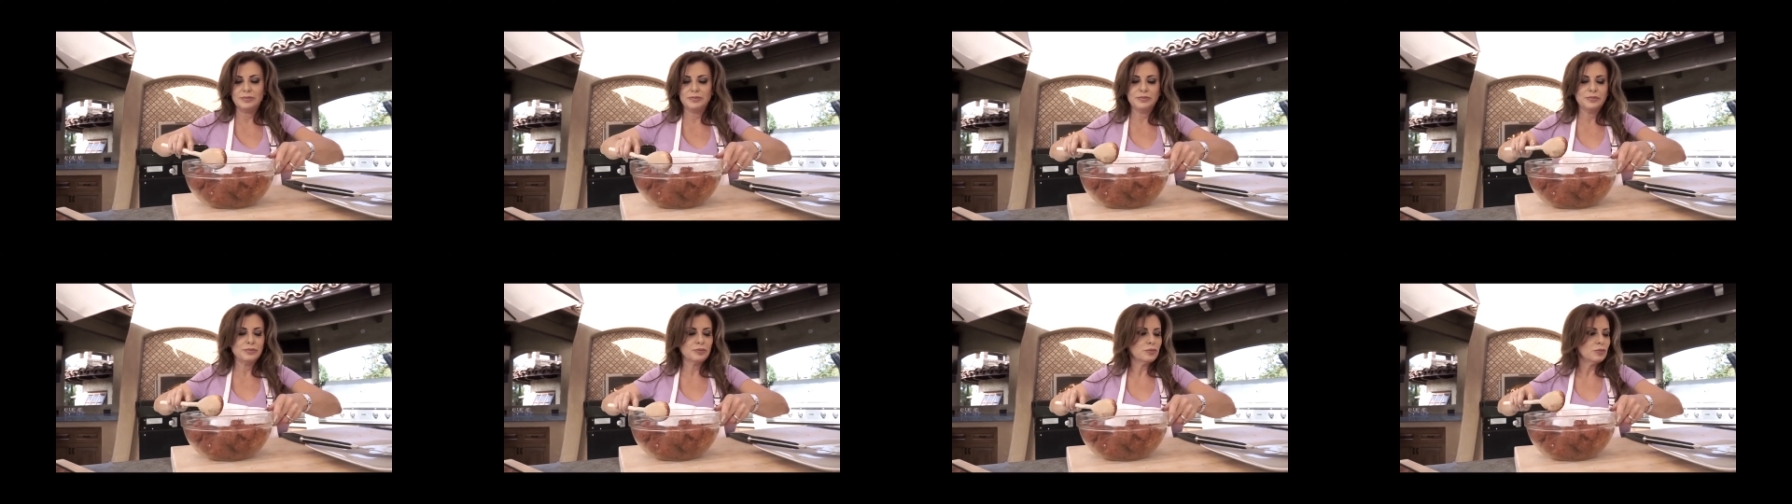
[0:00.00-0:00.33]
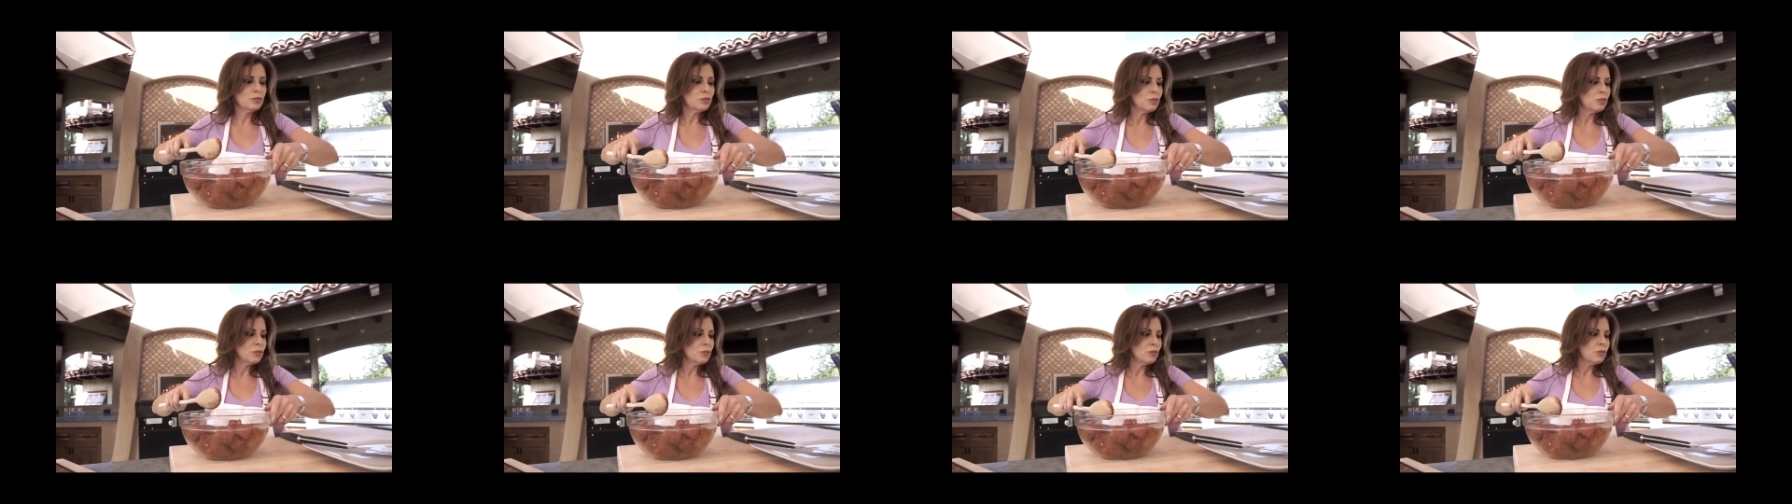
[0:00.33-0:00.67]

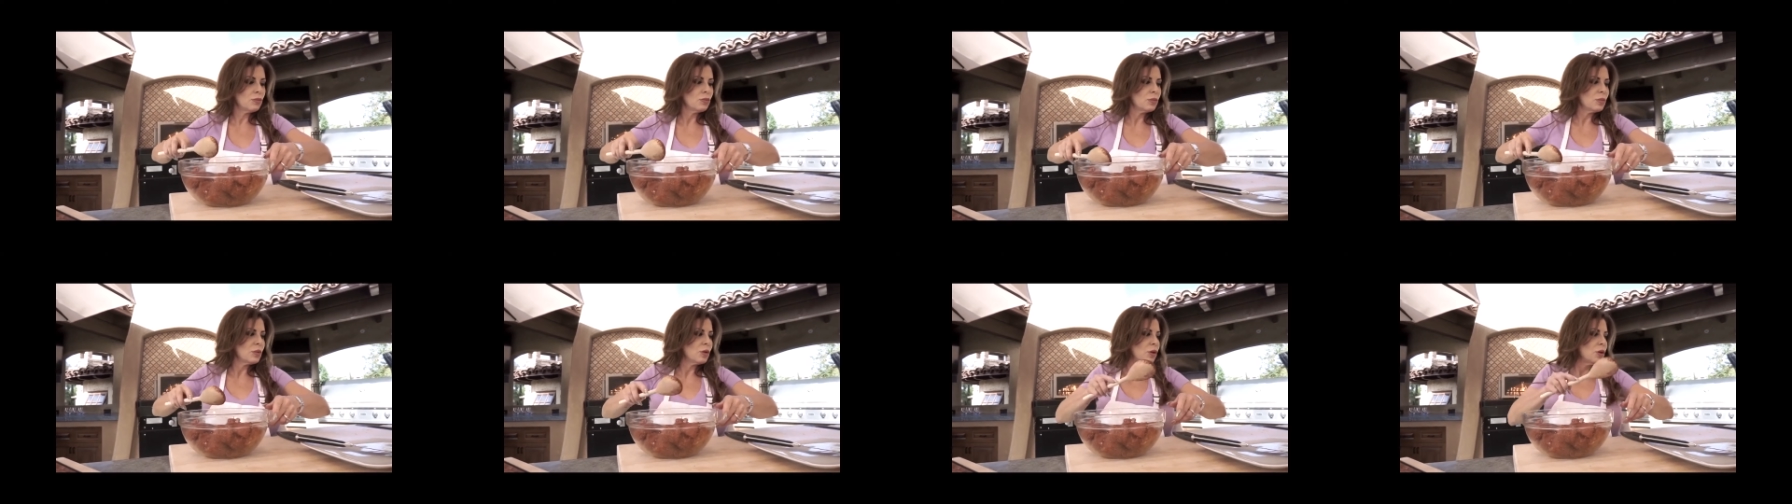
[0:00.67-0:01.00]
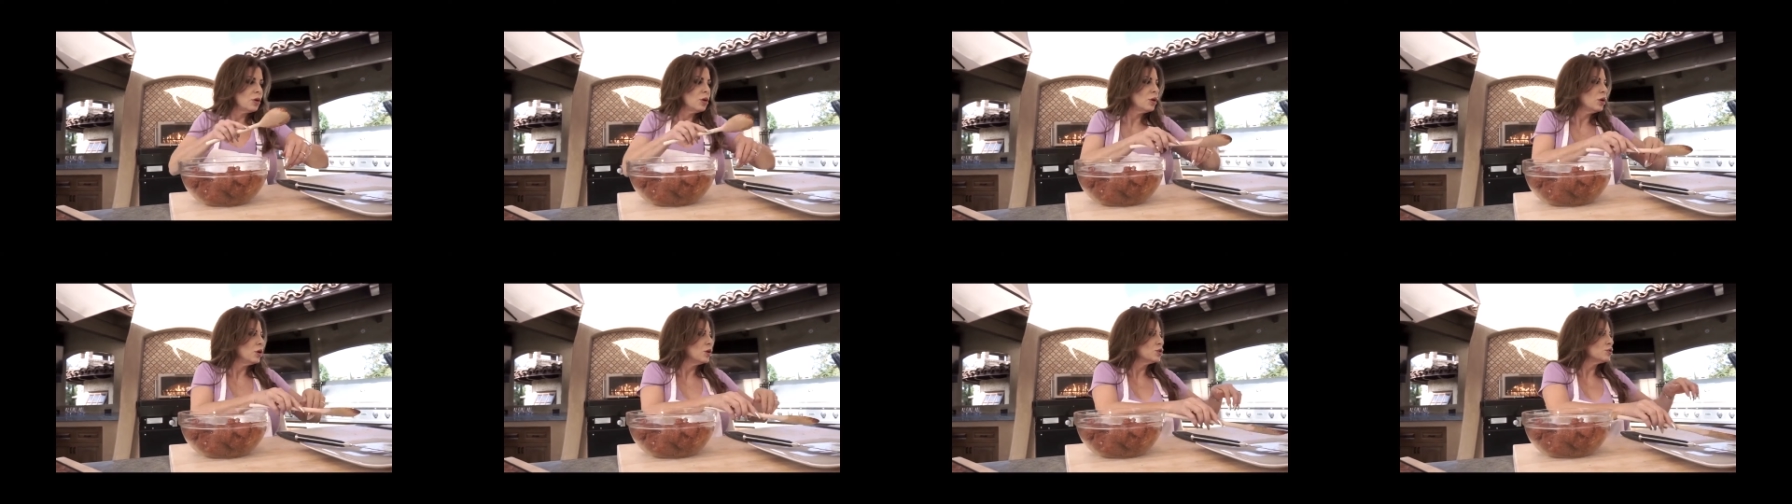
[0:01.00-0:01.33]

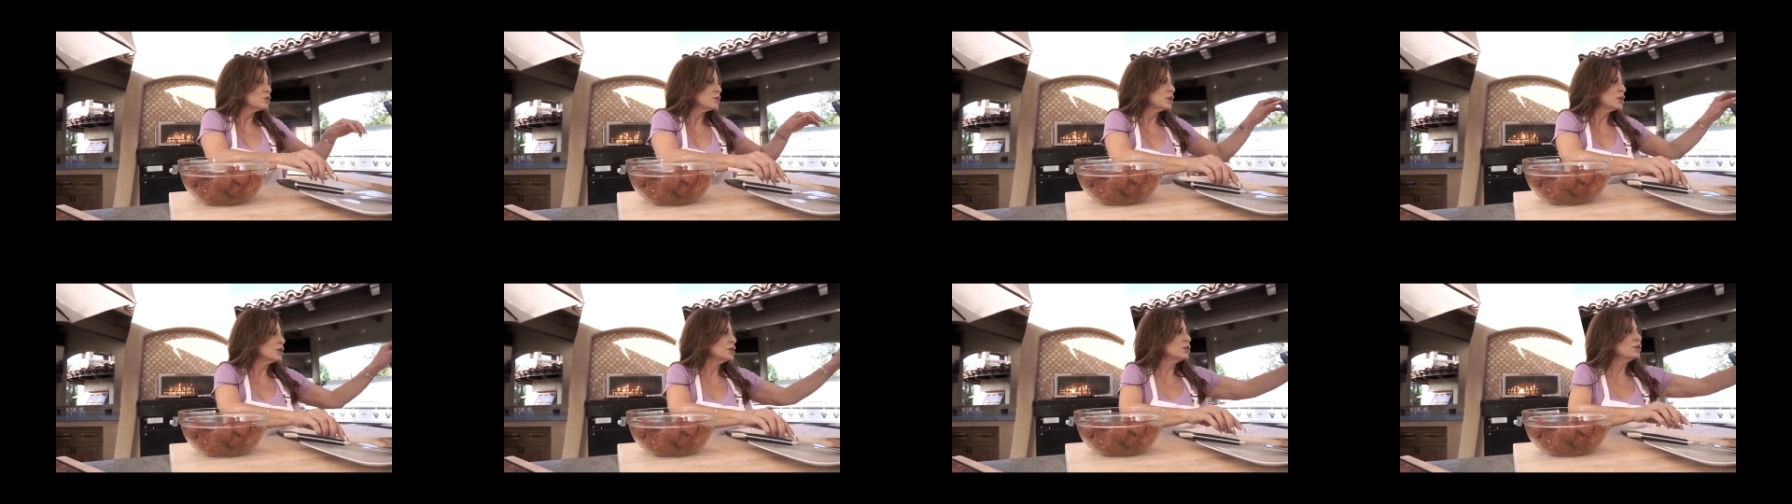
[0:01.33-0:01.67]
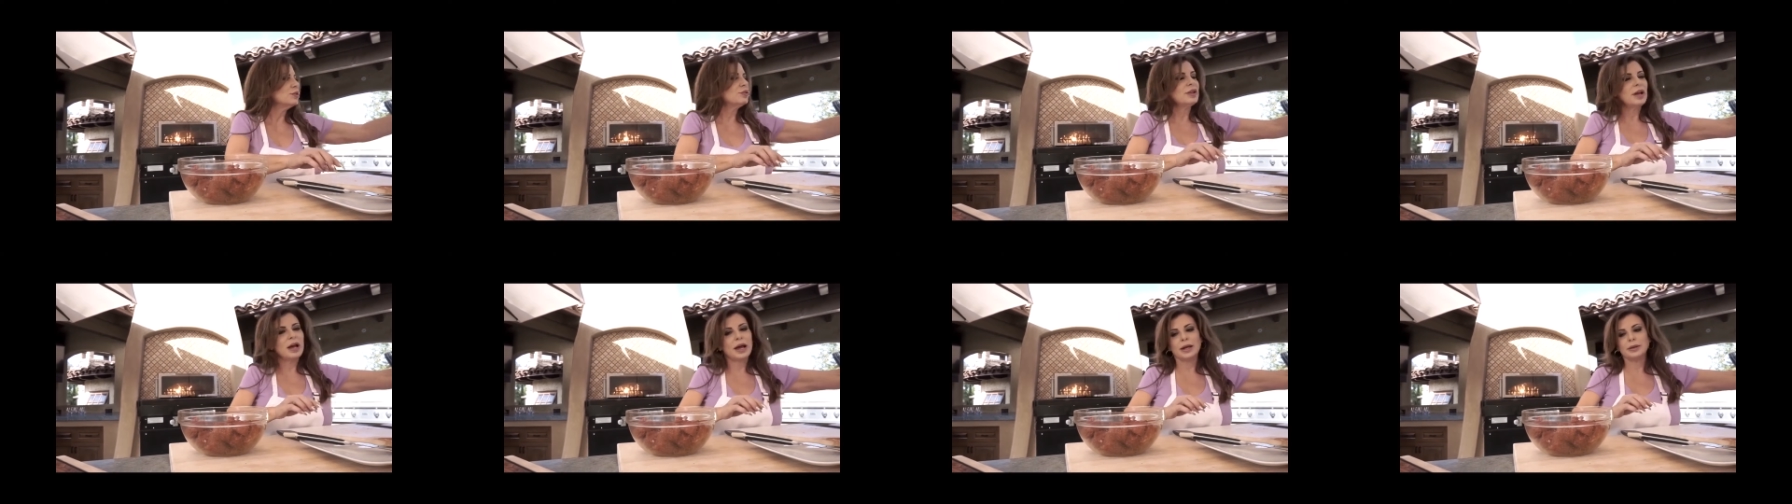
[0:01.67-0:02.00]
So we're going to
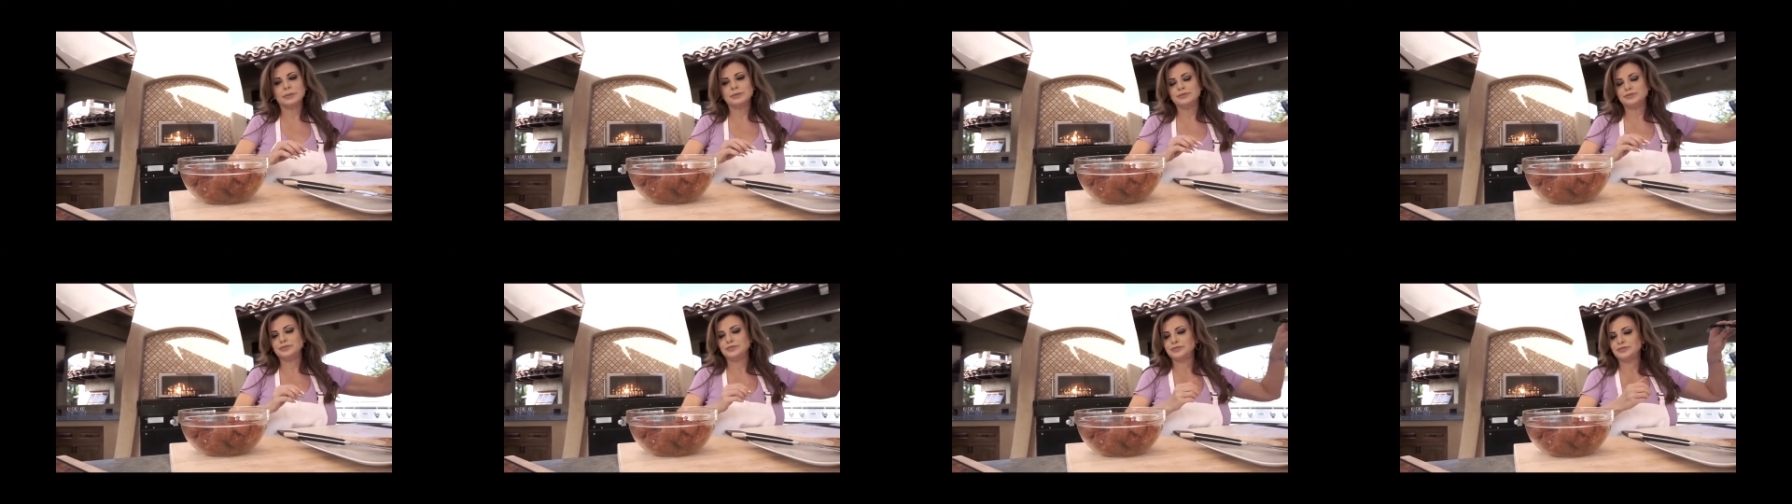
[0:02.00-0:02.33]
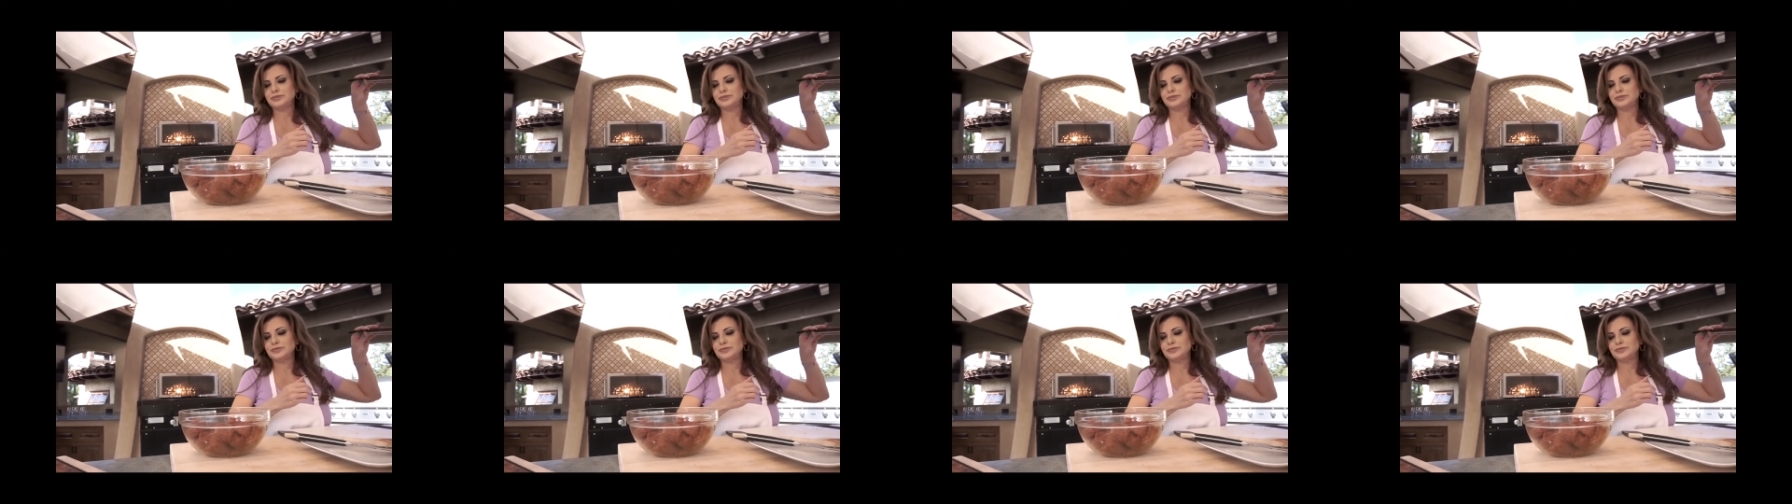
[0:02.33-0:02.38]
do that.